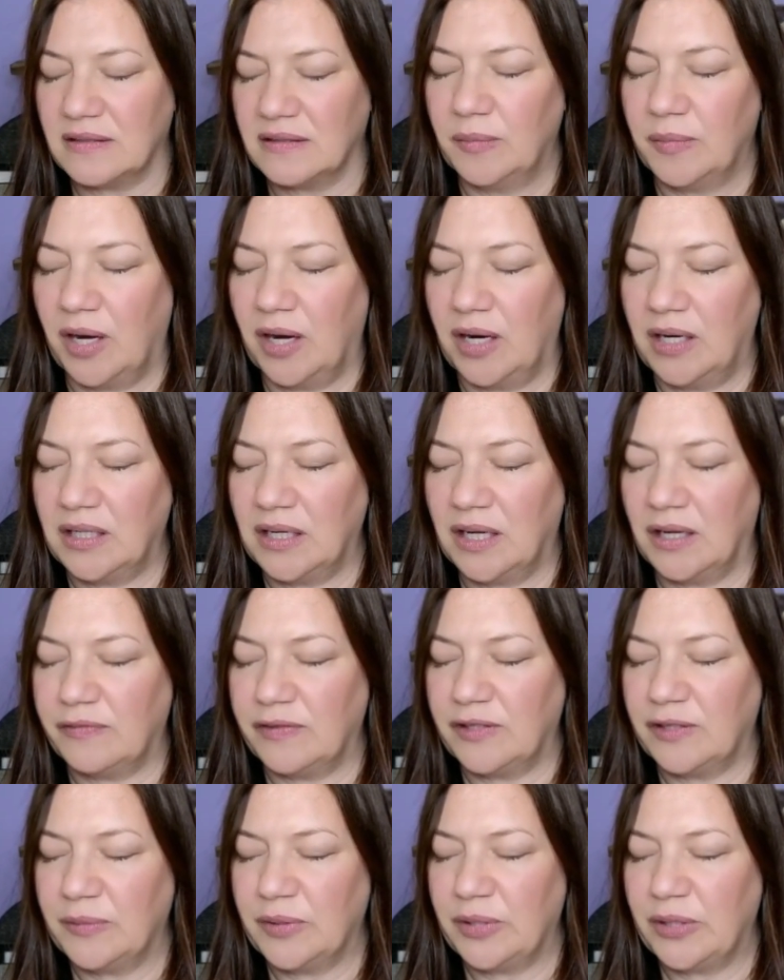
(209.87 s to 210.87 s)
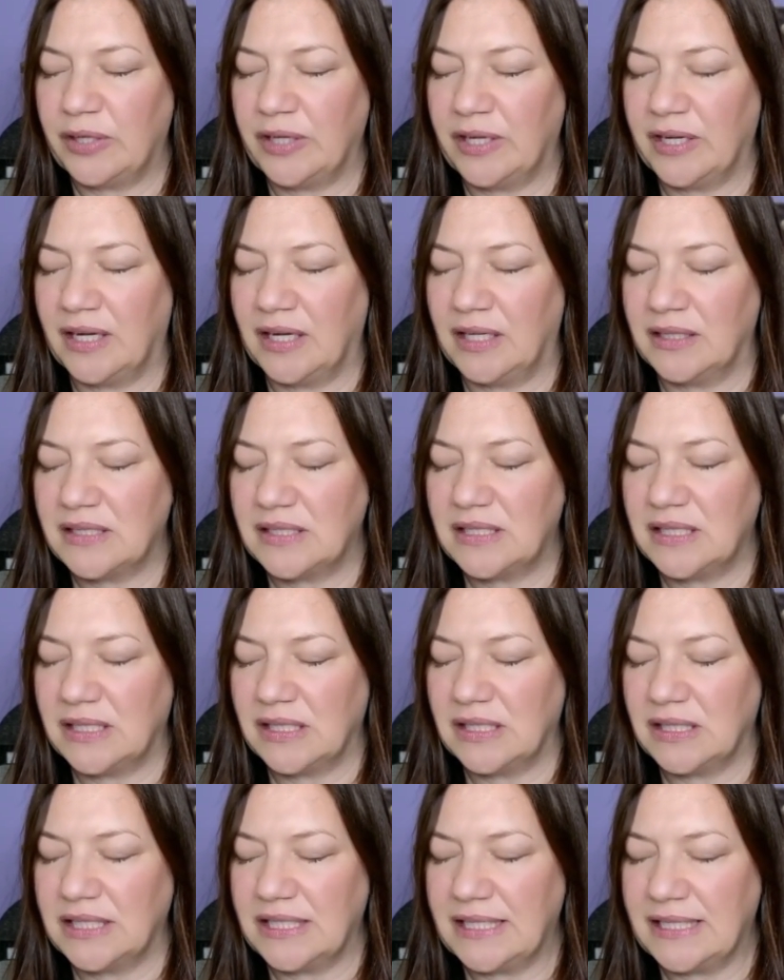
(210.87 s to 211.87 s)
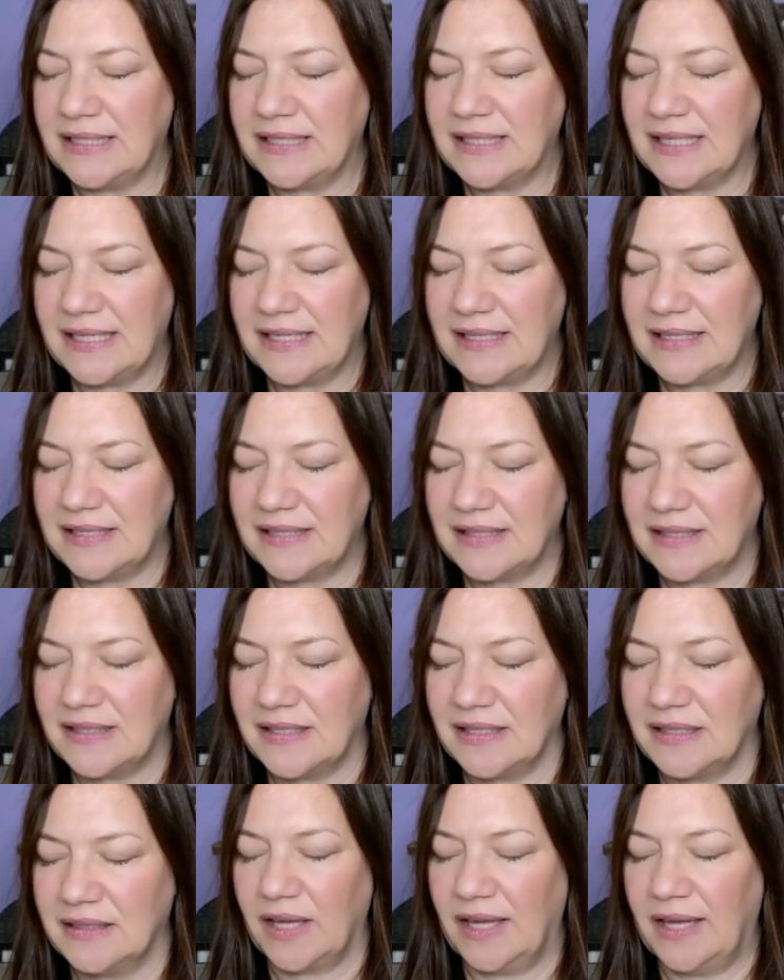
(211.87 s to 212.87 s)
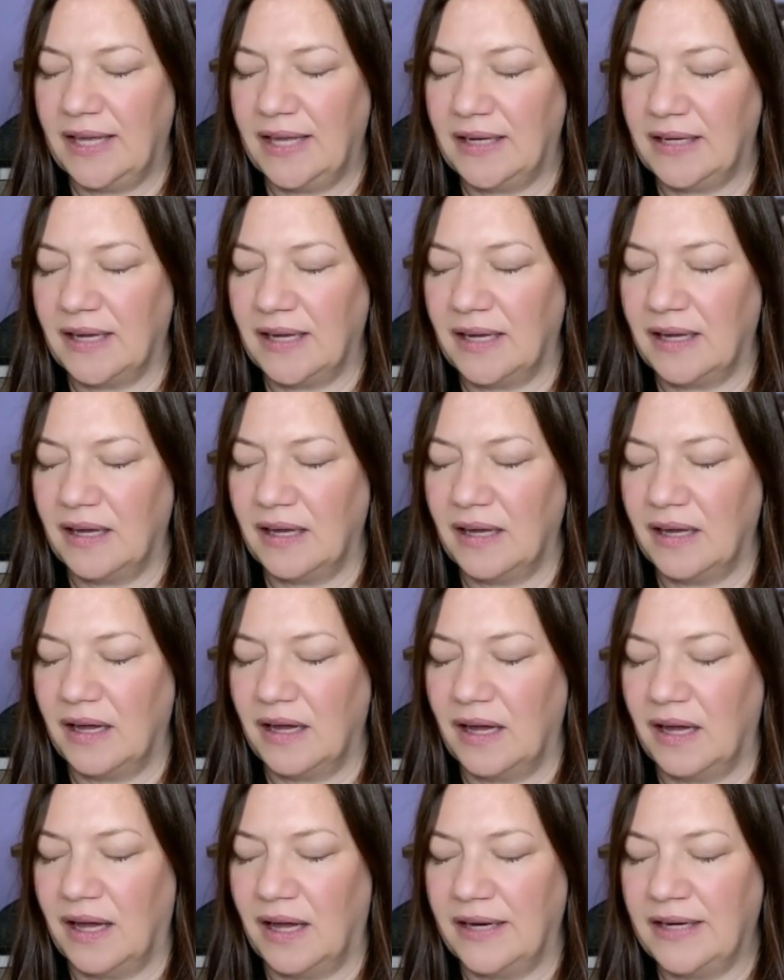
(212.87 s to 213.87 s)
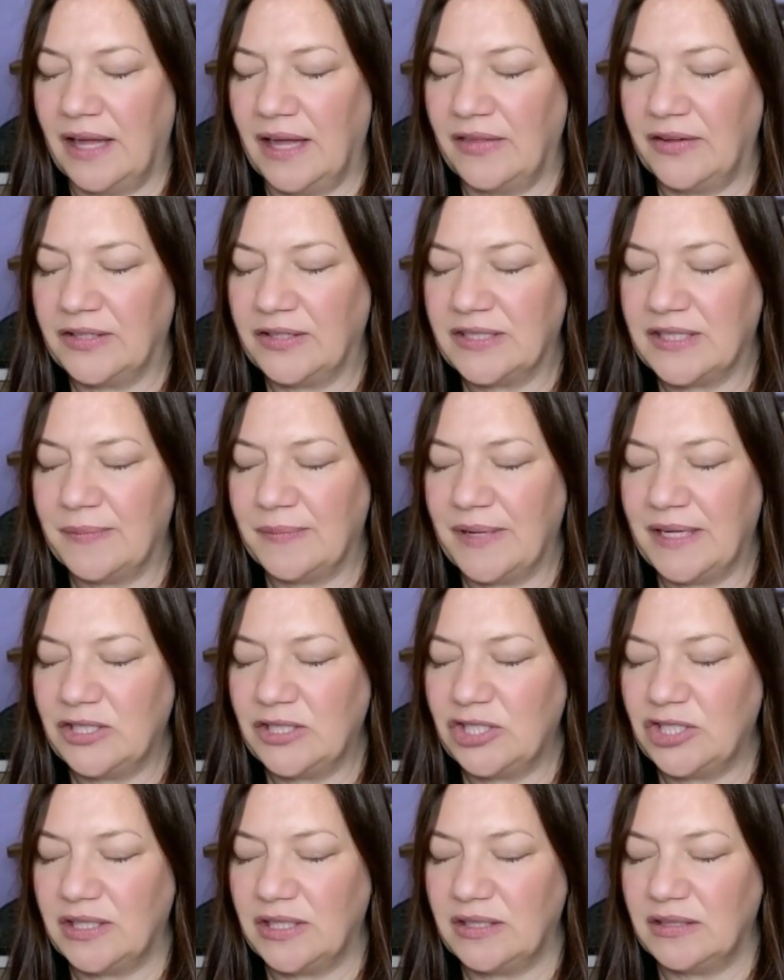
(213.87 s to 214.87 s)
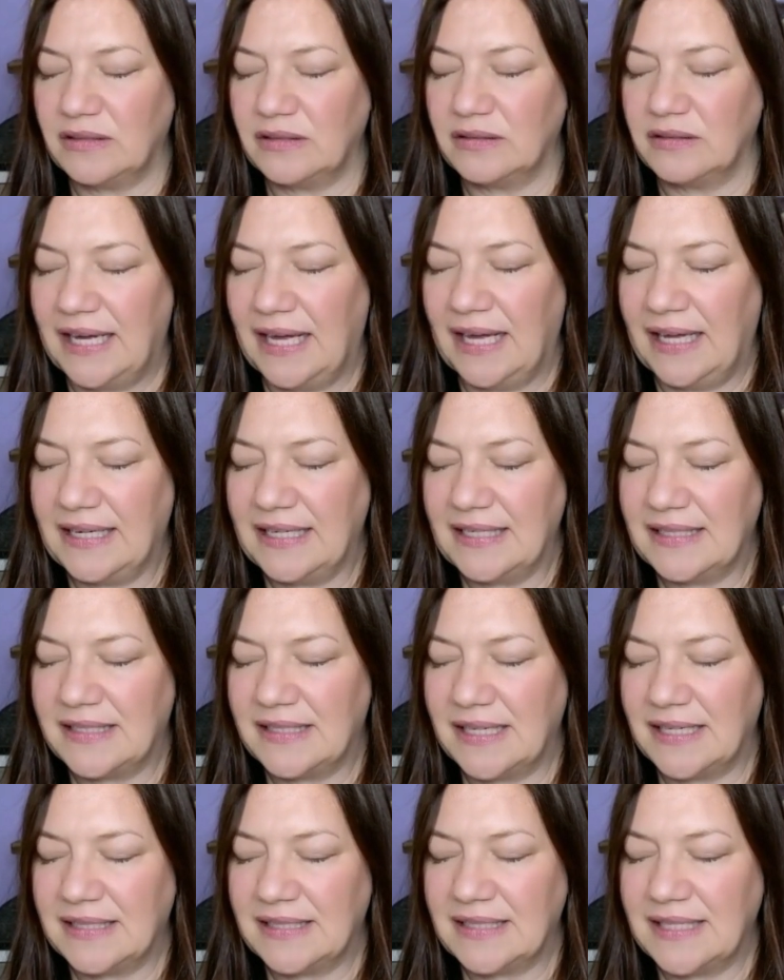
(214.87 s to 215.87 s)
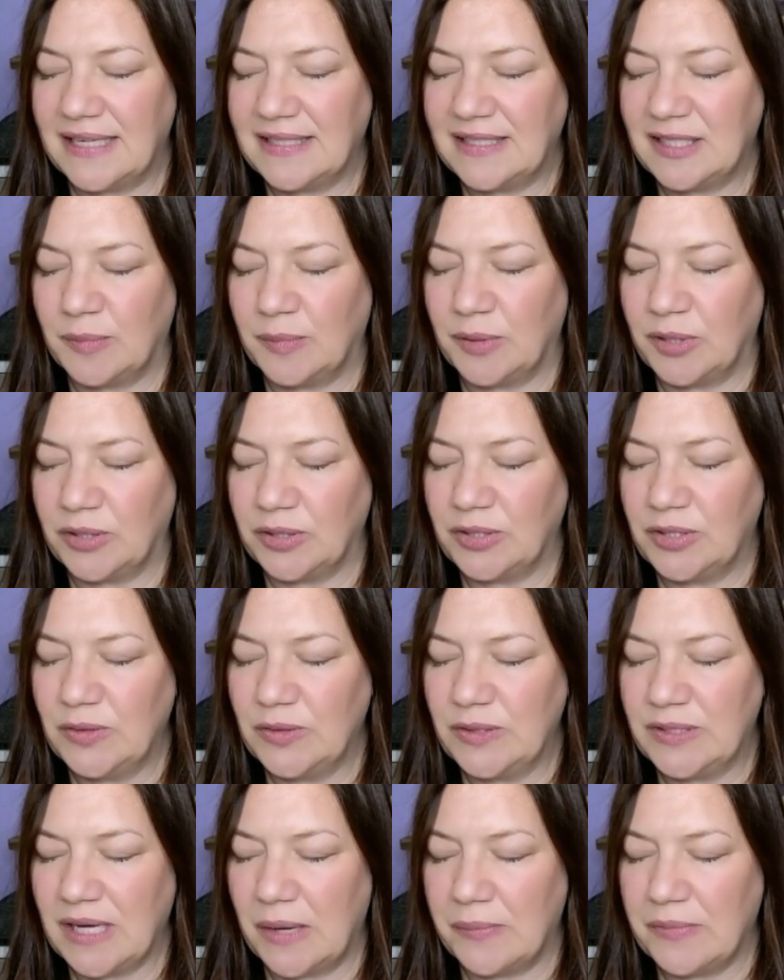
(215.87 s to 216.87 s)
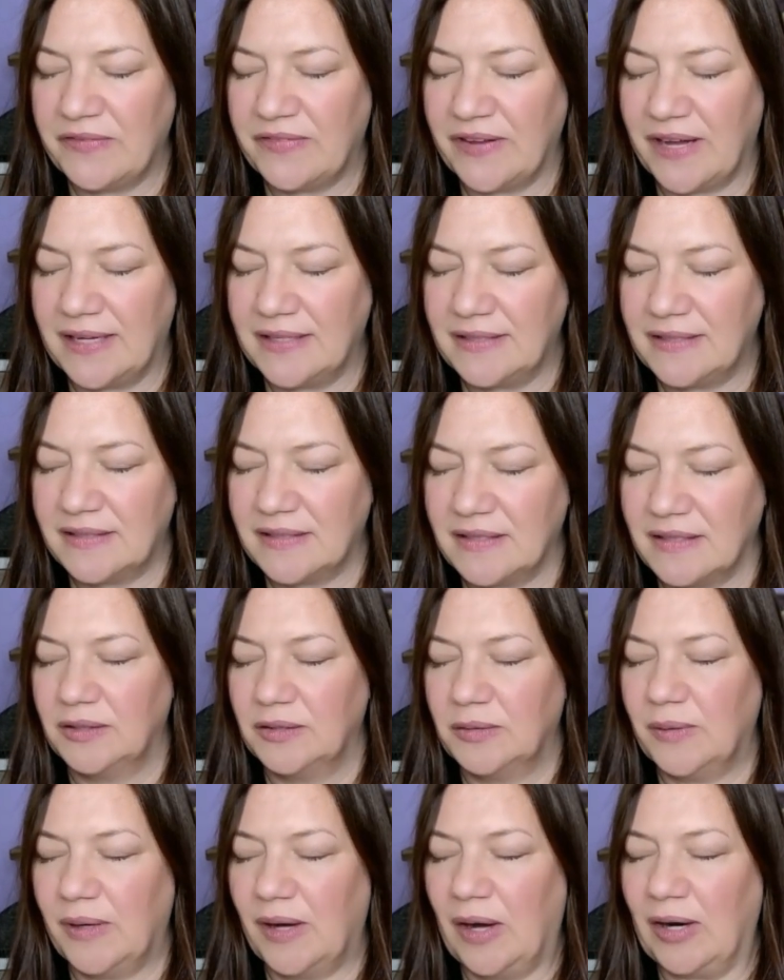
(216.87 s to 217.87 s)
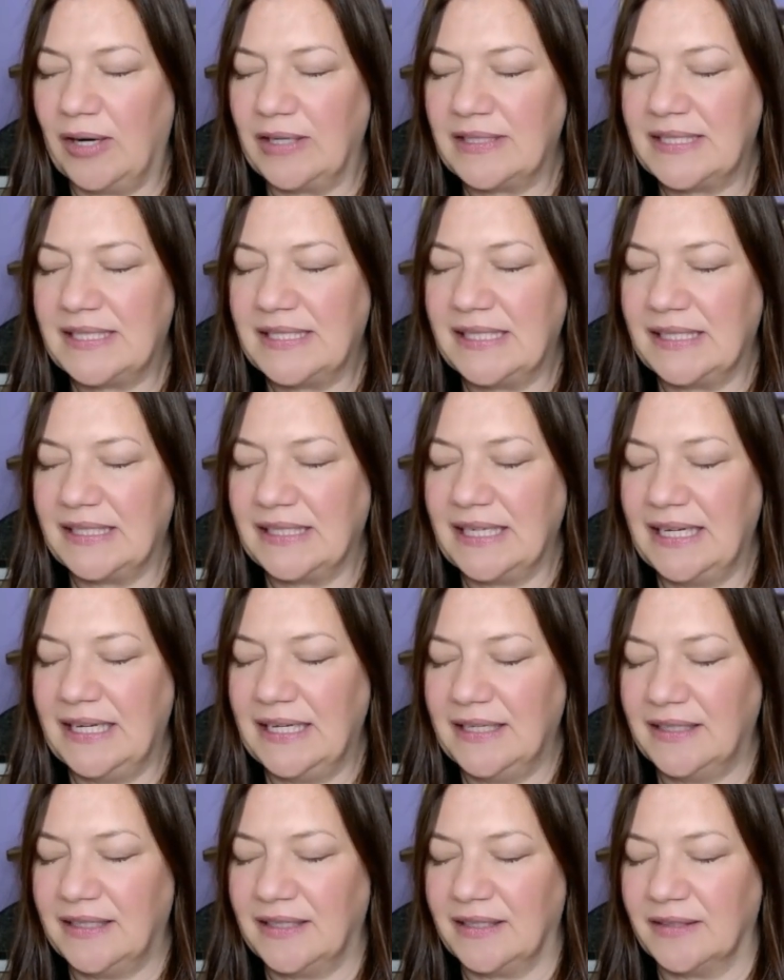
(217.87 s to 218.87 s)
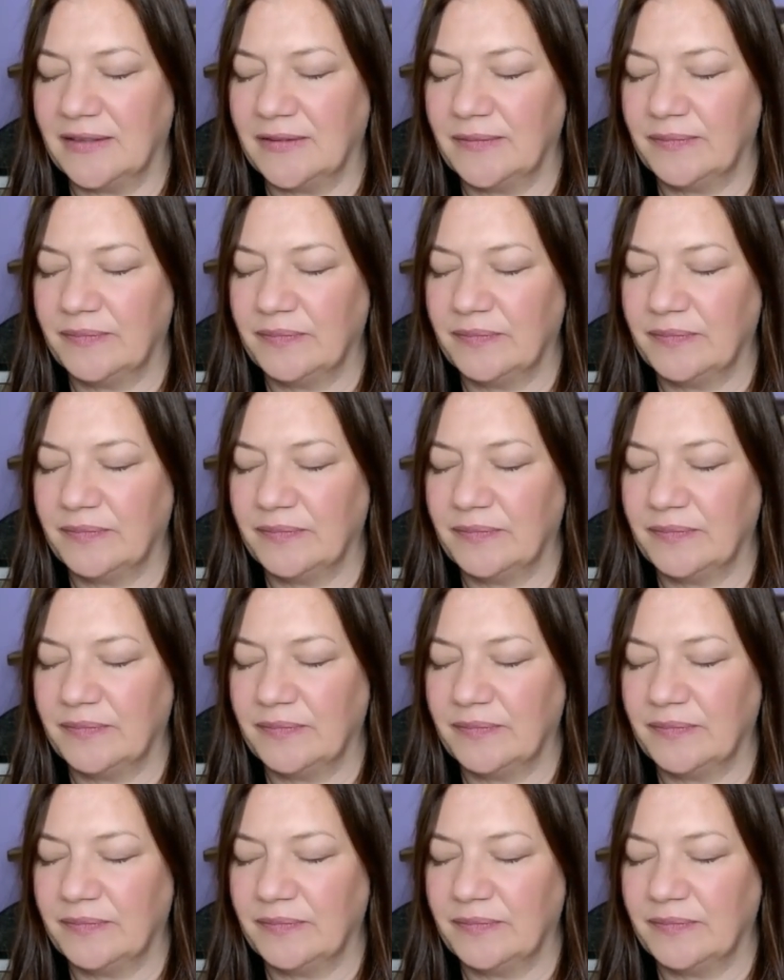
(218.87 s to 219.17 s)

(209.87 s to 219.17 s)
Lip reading: Part of Lemuria still exists in another dimension and is accessible to some of us who are still here.